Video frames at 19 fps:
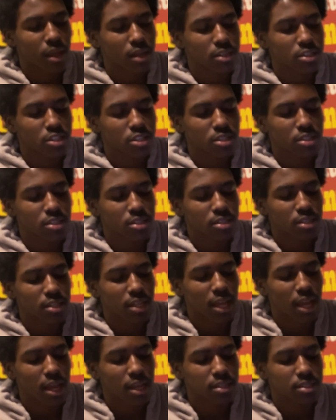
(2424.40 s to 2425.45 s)
just
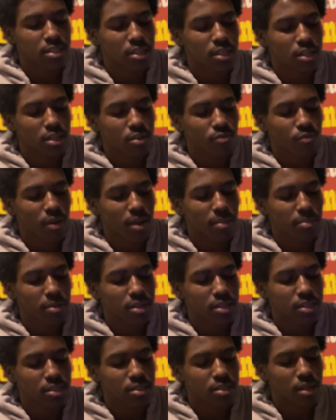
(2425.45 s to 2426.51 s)
got done wrapping these